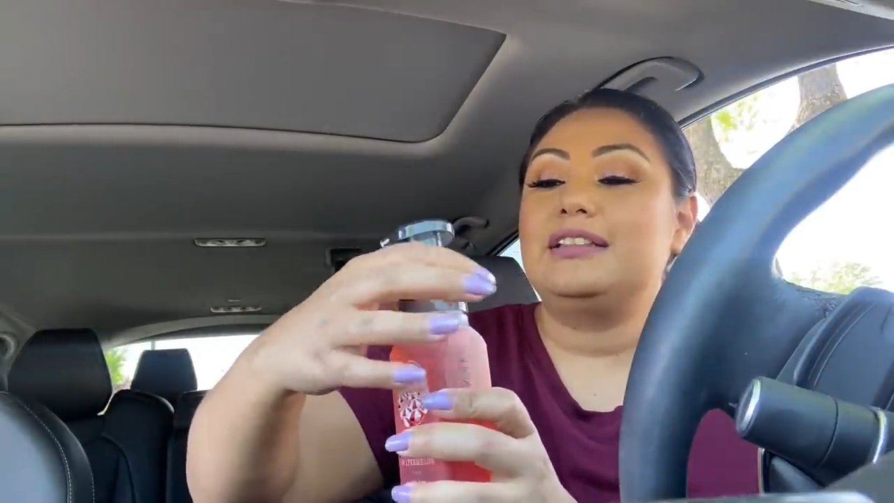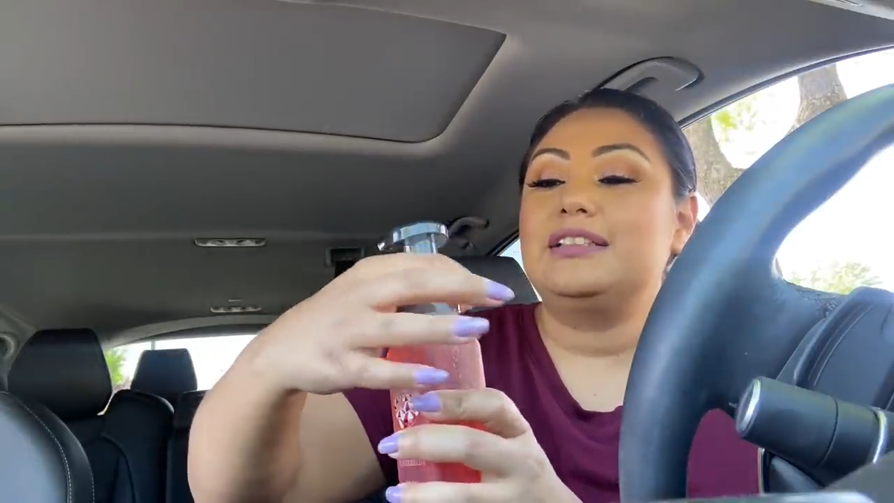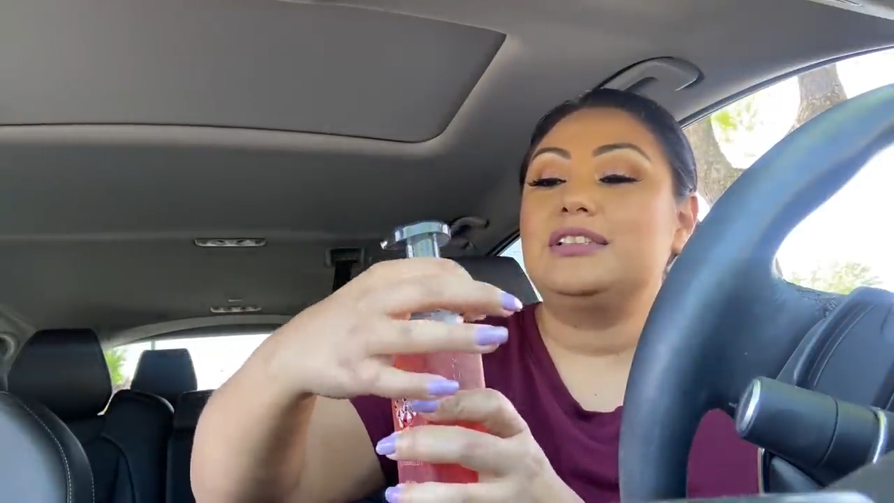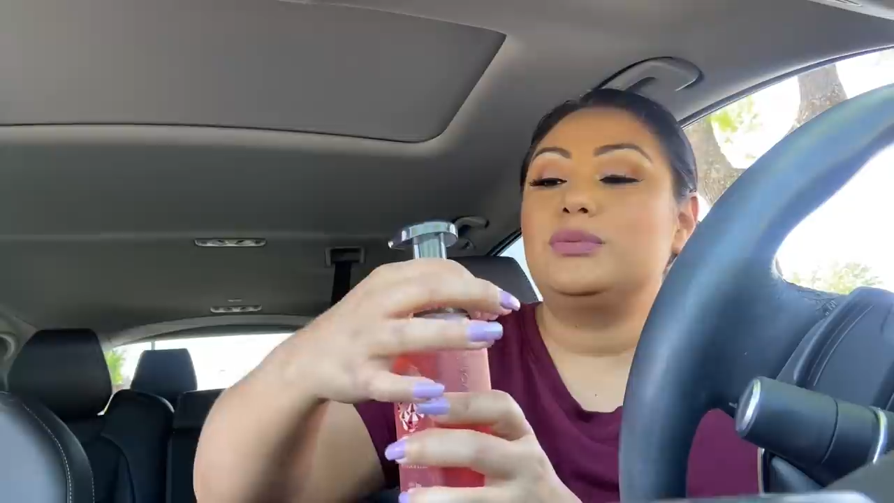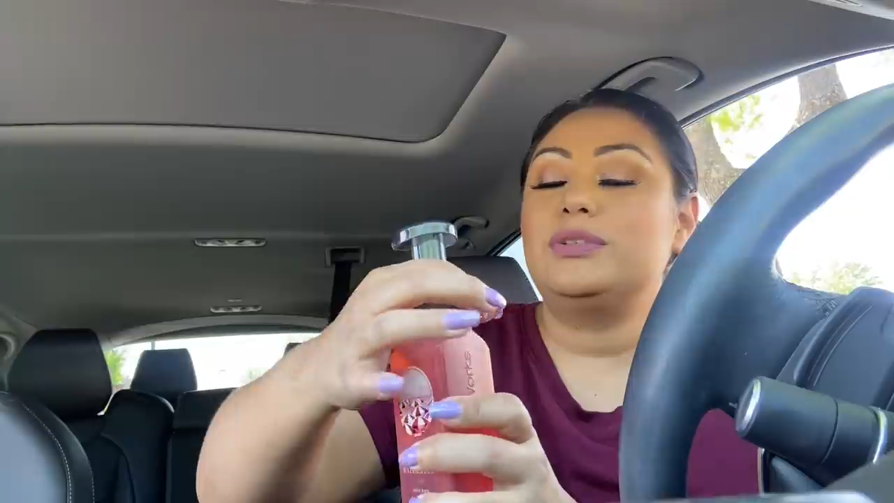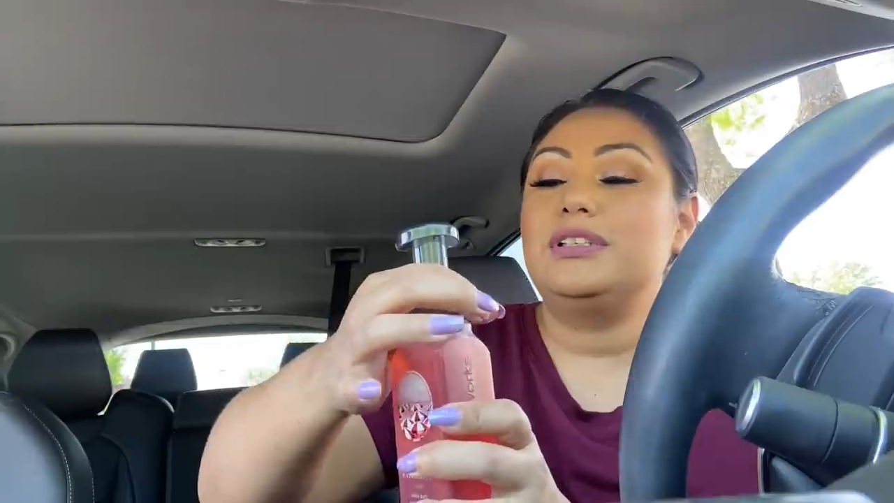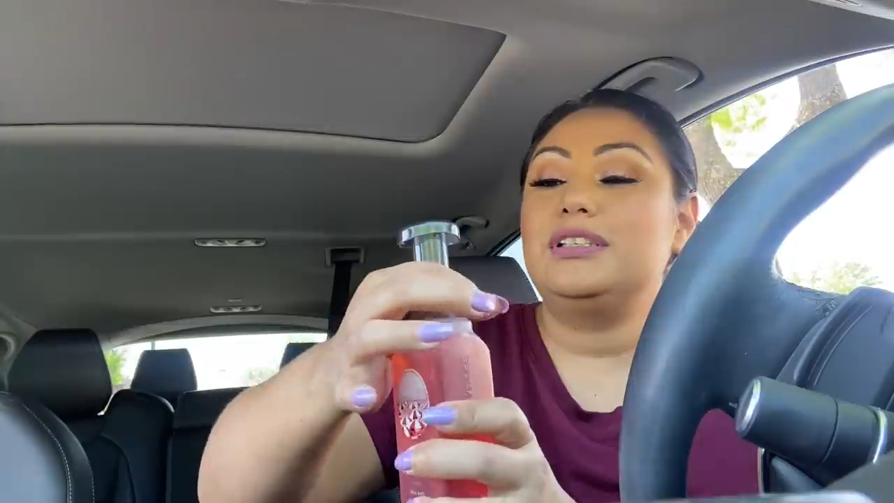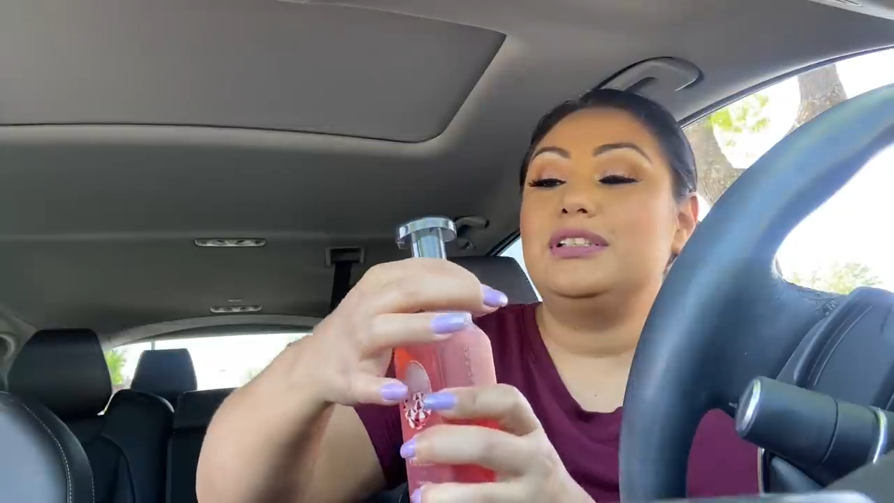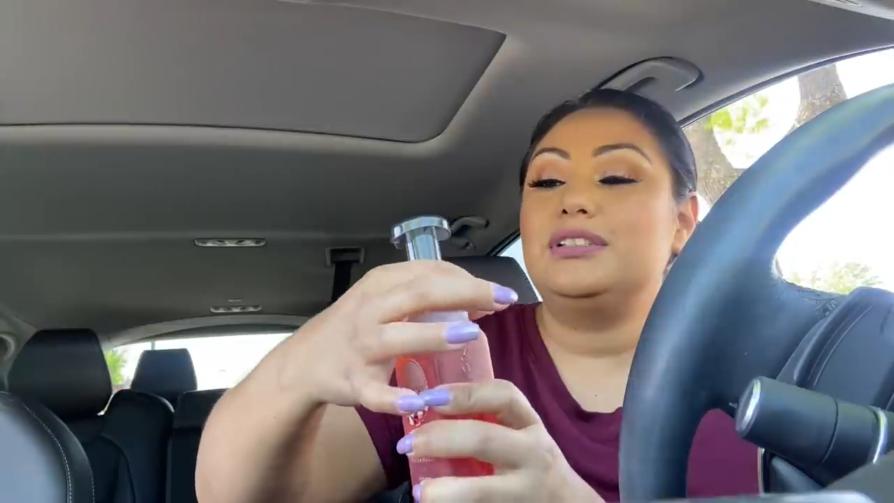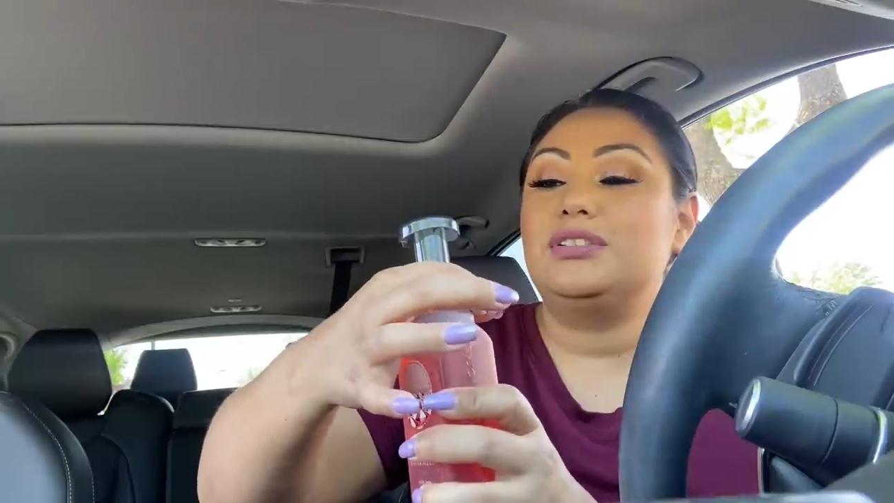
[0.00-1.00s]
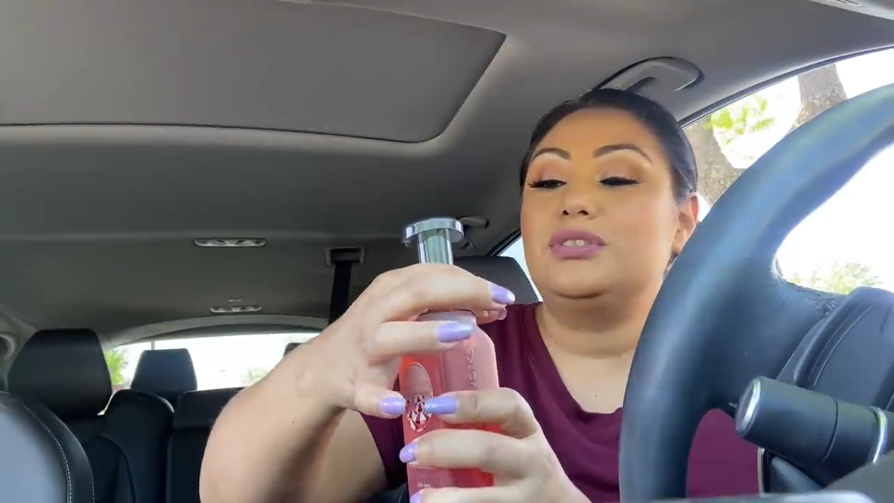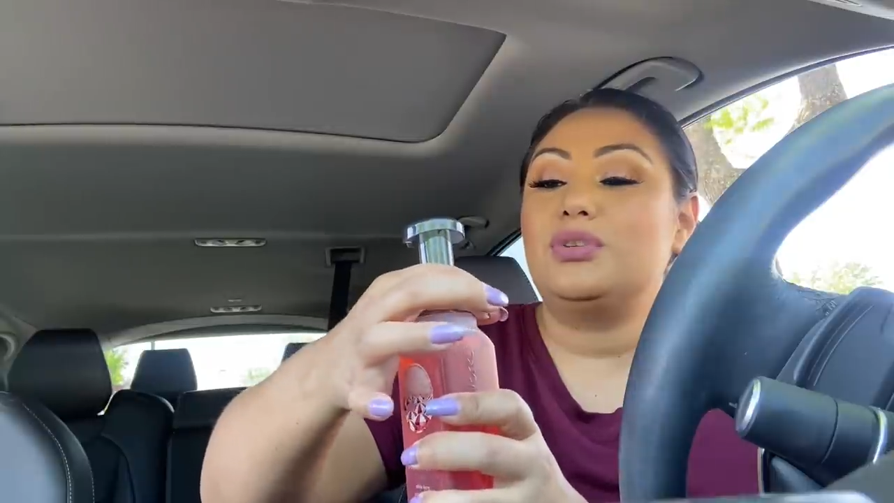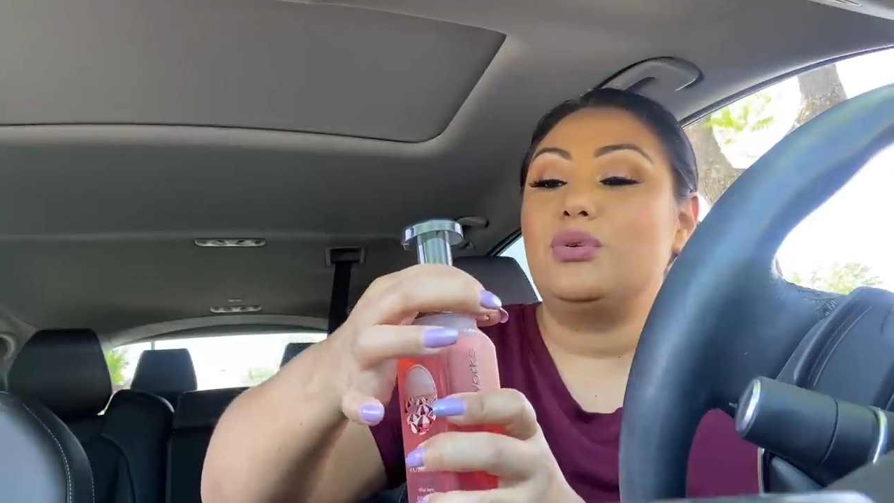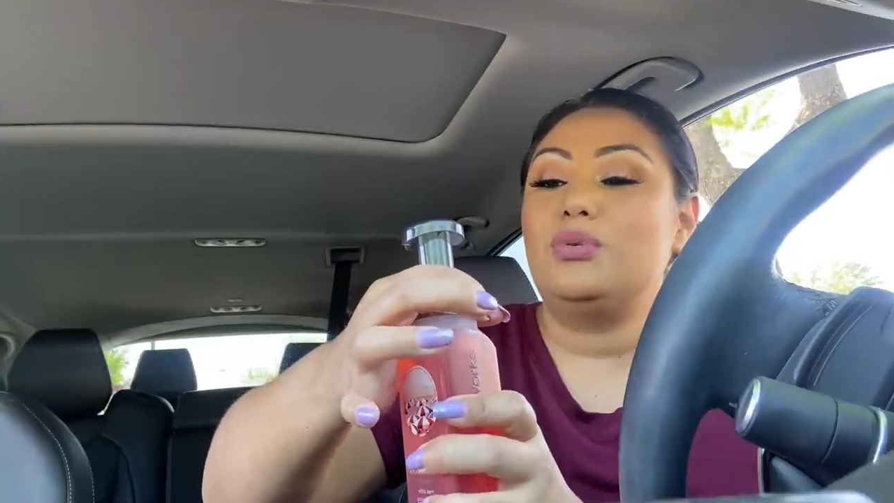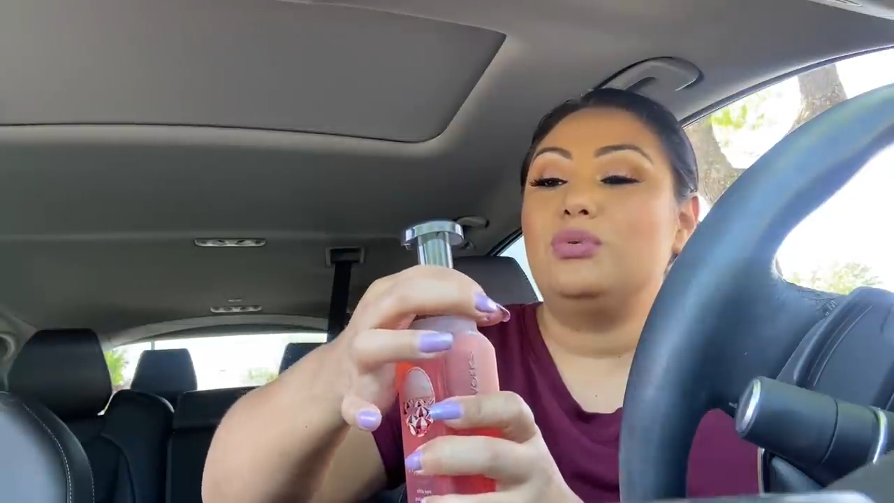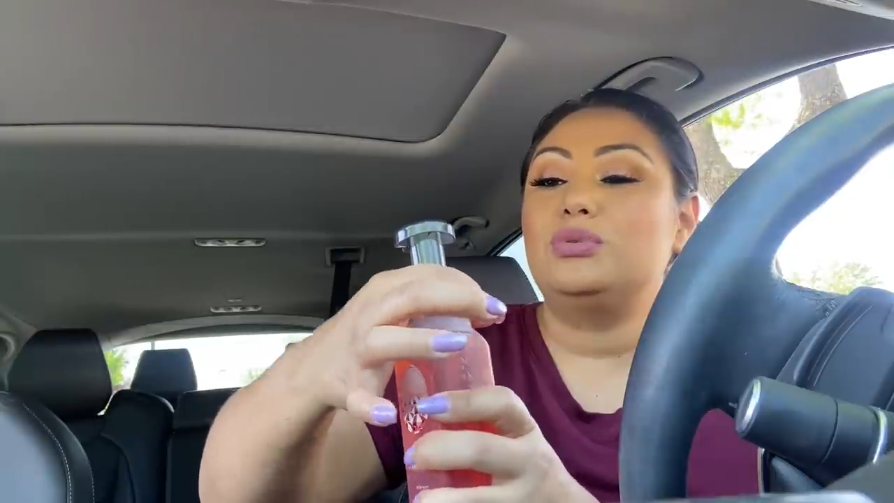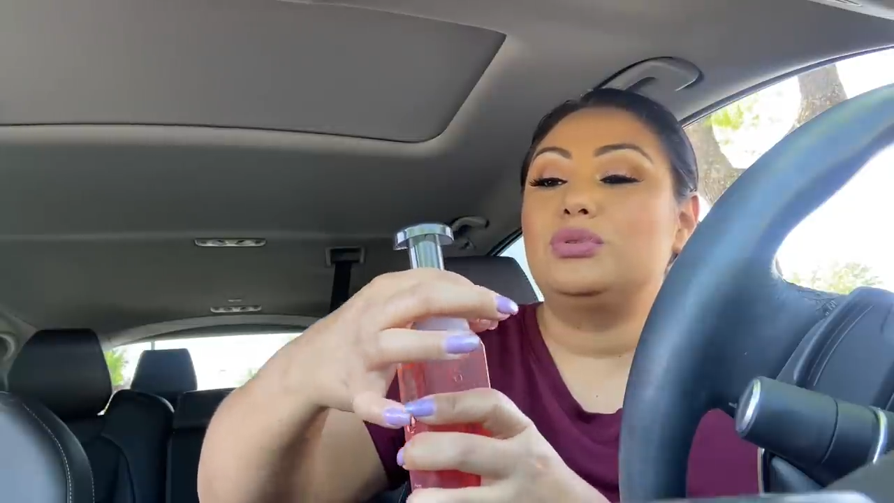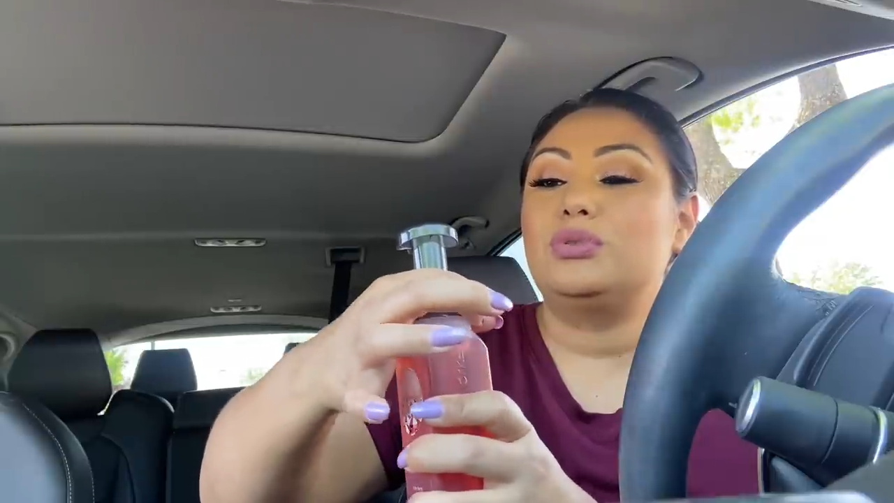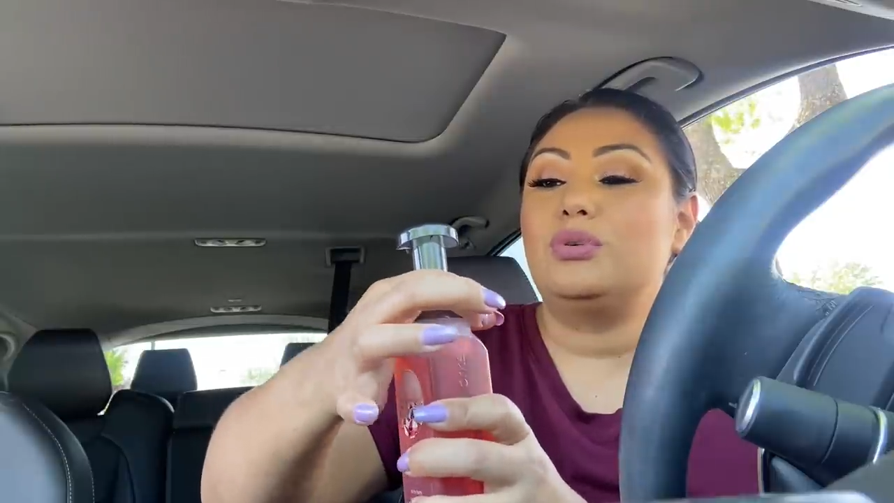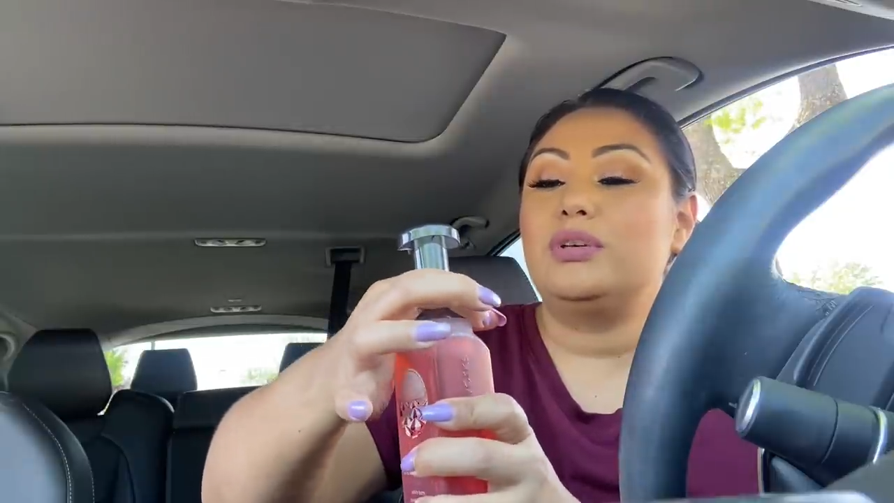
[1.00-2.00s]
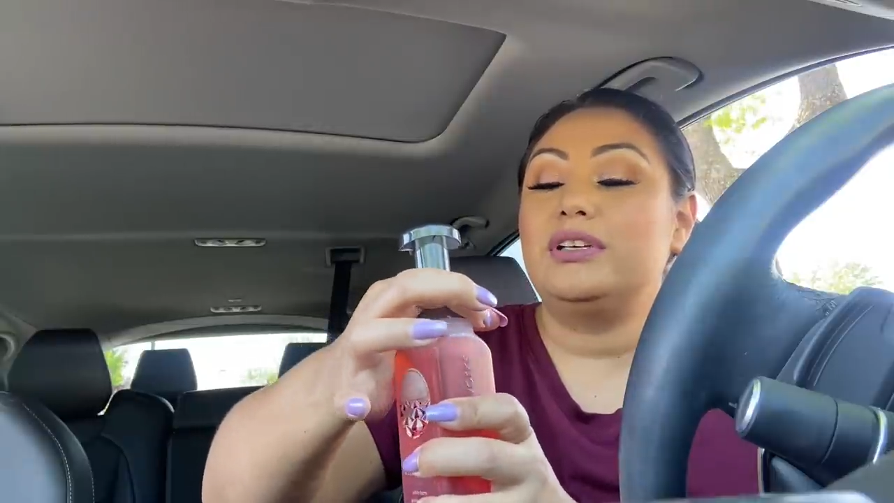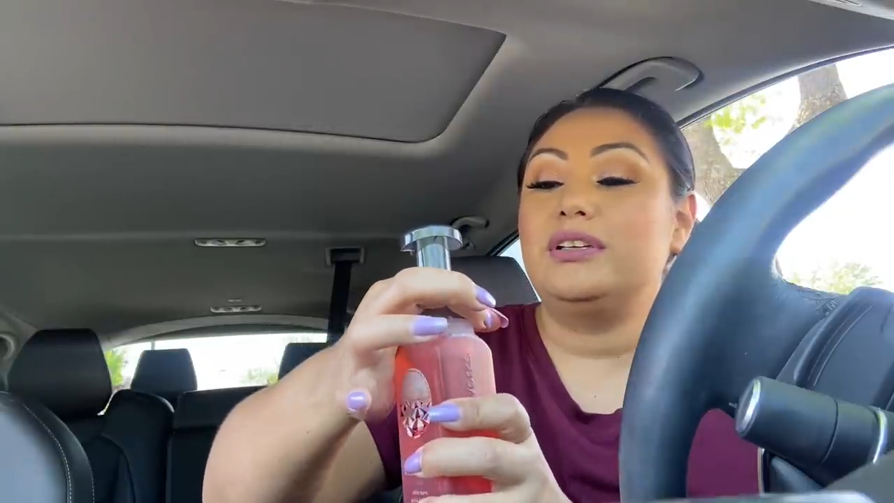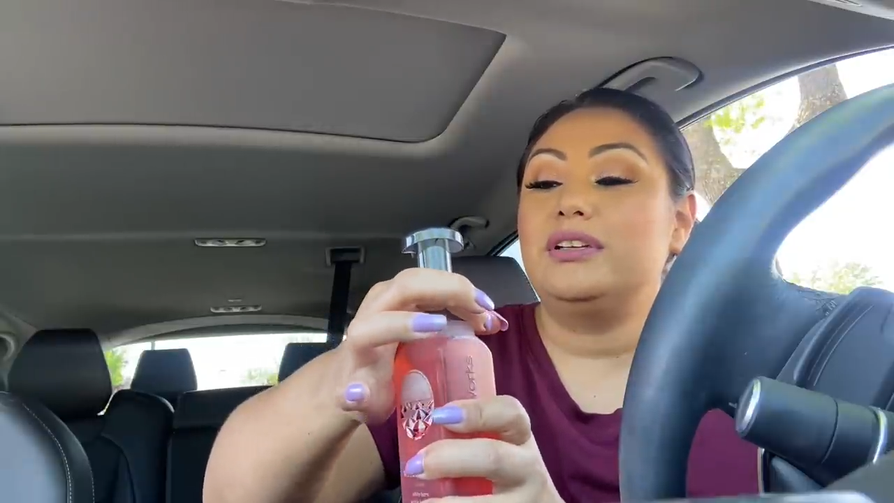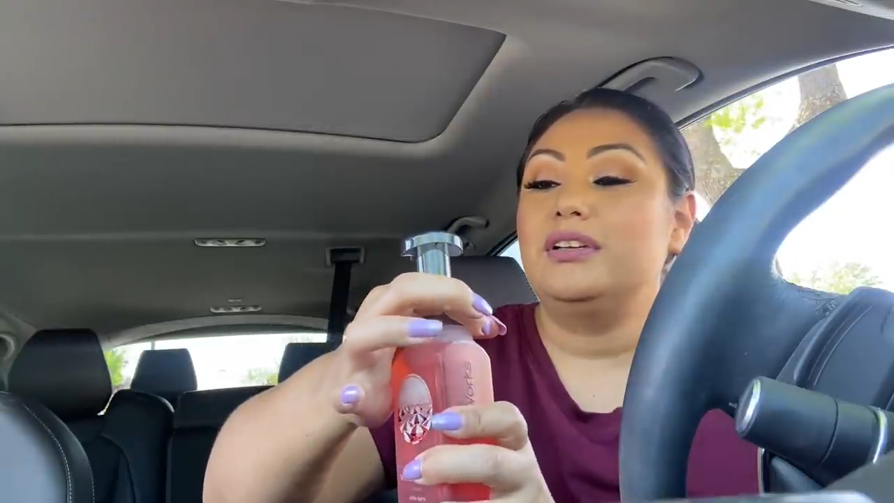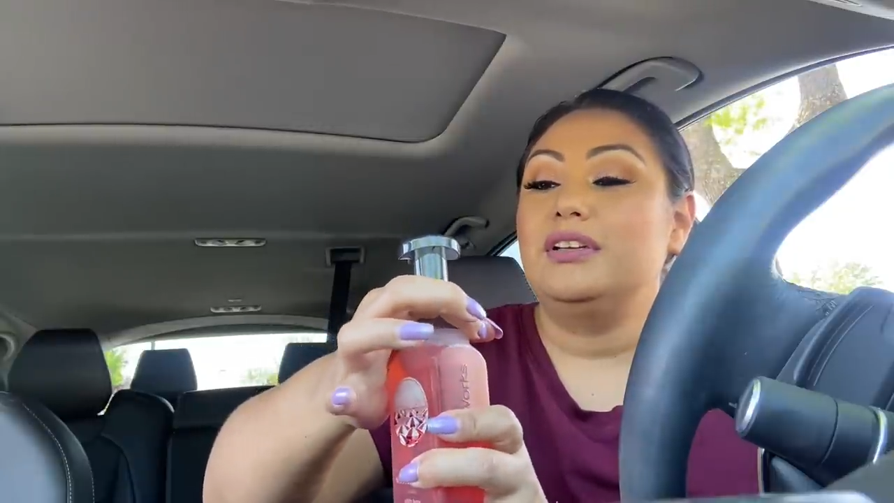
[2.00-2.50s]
this one, it is so, so good.